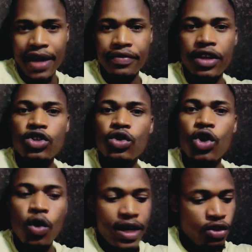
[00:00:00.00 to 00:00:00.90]
and then you
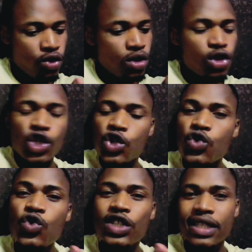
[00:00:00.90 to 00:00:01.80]
go into the
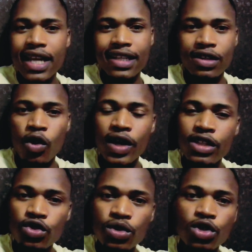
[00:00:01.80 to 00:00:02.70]
true state or
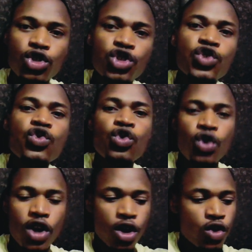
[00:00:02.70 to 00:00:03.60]
into the true
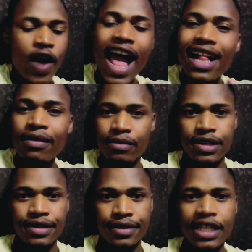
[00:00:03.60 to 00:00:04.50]

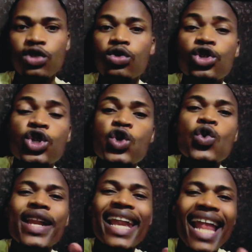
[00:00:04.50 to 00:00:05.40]
realms, into
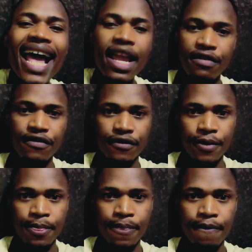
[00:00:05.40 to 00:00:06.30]
true life,
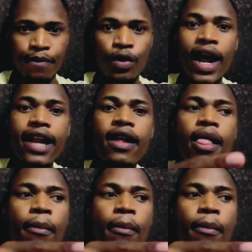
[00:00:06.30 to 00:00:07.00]
right?